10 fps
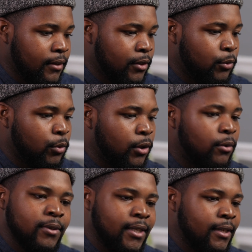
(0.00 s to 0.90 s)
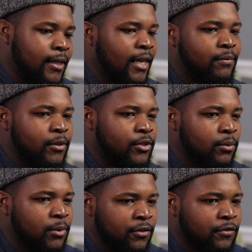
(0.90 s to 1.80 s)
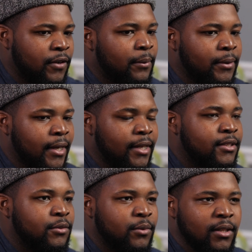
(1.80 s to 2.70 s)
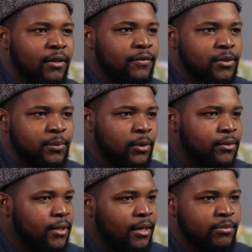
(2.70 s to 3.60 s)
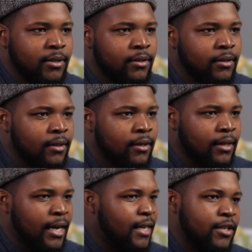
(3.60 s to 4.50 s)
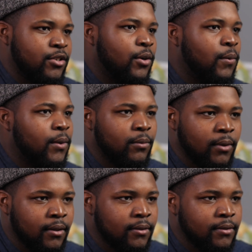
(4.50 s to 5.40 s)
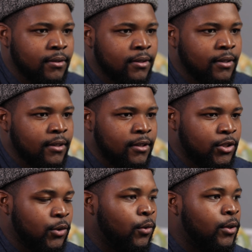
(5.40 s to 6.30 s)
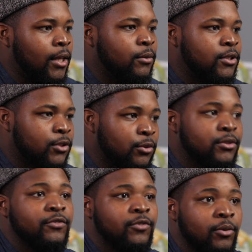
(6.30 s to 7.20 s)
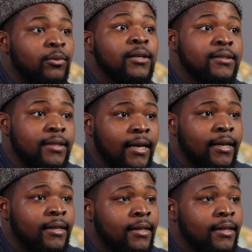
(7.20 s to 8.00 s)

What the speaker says: The world gave me so much fabrication of what love's supposed to have been. I didn't know what it was, so all I was searching for was that.